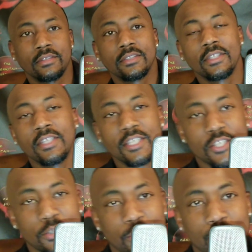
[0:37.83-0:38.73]
the
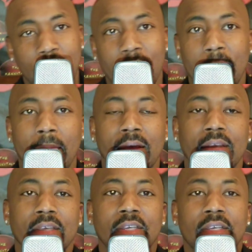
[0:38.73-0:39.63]
listeners, right?
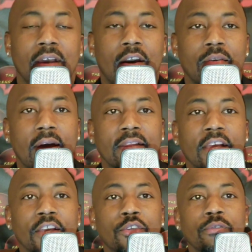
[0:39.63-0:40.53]
All right,
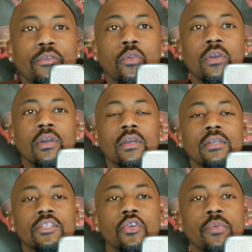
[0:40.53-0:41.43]
thank you for
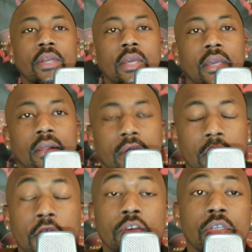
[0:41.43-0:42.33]
tuning in.
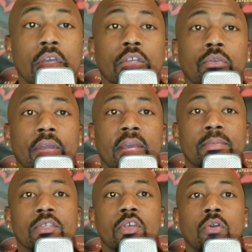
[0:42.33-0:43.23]
Here's another great
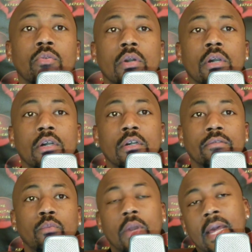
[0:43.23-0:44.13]
episode
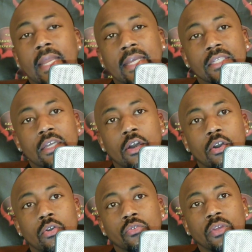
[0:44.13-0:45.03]
of what I like to
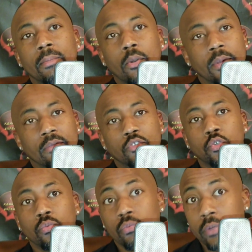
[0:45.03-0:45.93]
call the Moment of
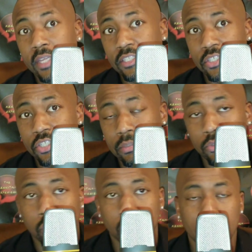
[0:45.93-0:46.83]
Truth, Relationship
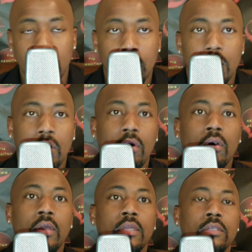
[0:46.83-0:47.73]
Truth
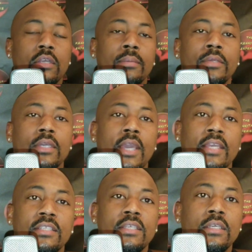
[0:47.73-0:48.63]
on
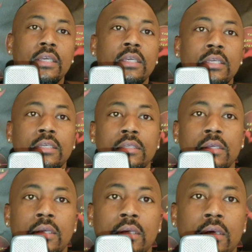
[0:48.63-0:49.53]
WKTE
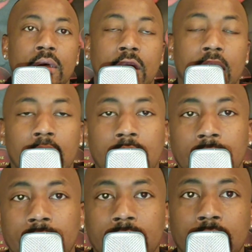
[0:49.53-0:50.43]

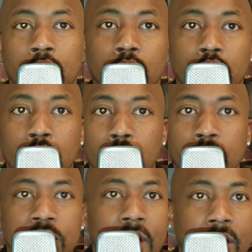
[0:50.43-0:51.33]
YouTube
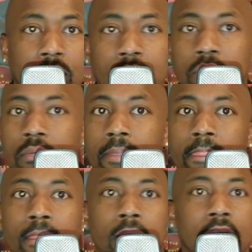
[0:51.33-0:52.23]
channel,
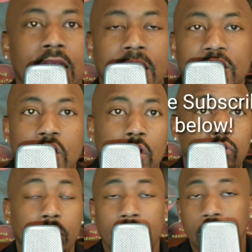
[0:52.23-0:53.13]
Kenny Talk
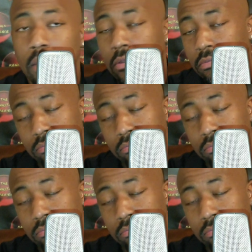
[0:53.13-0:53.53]
Radio,